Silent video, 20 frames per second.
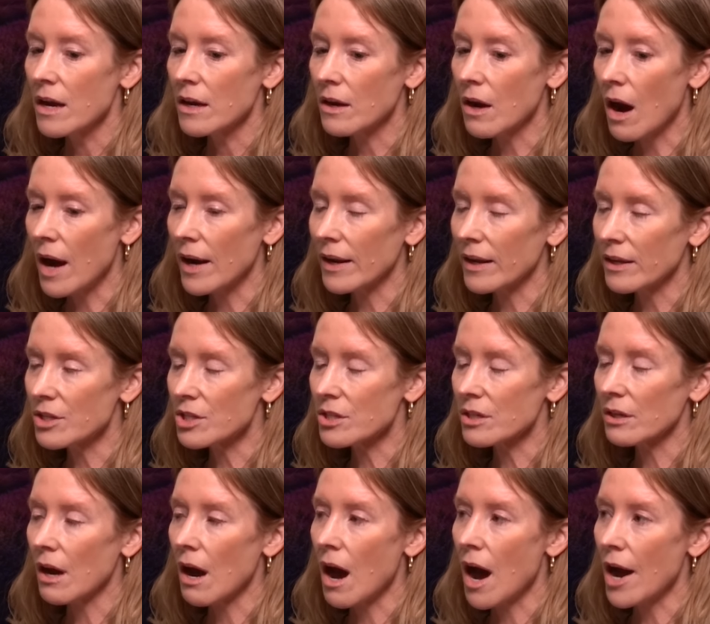got
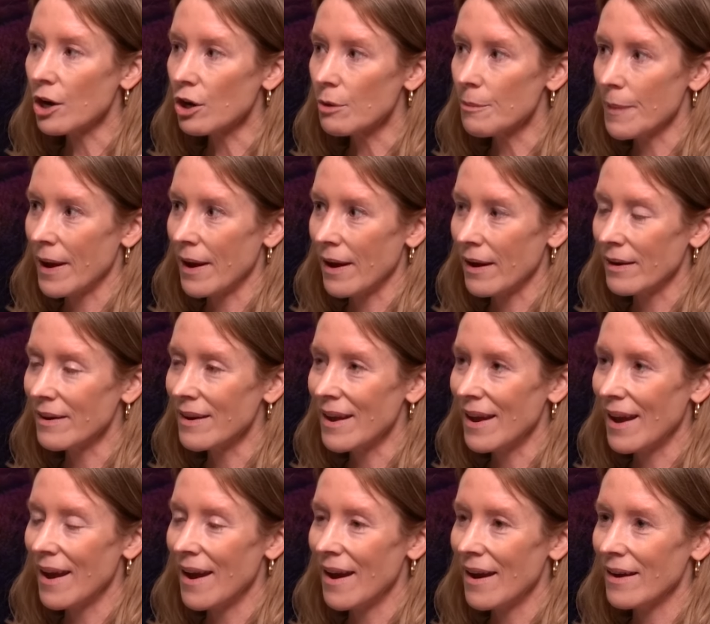into
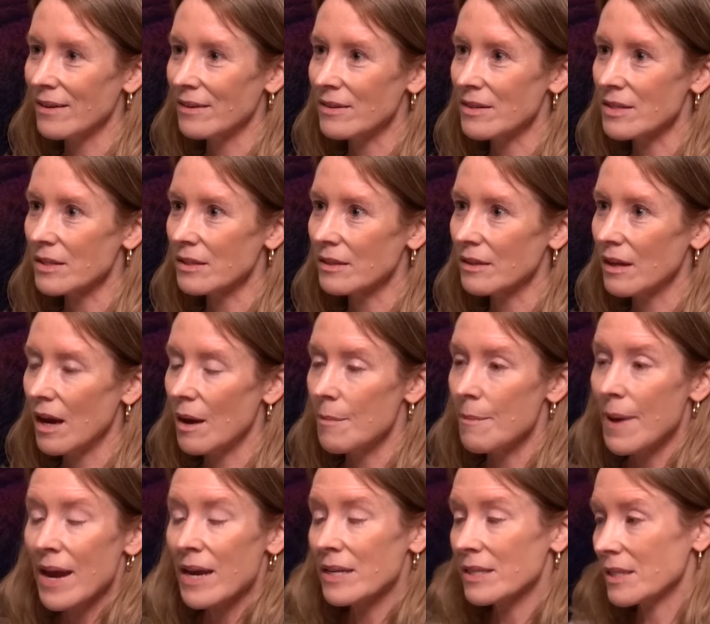Ironman, and
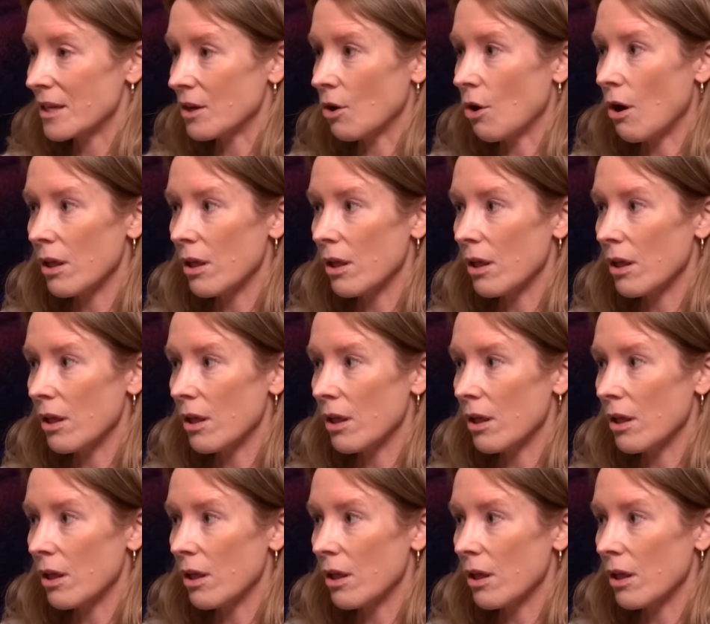amazing.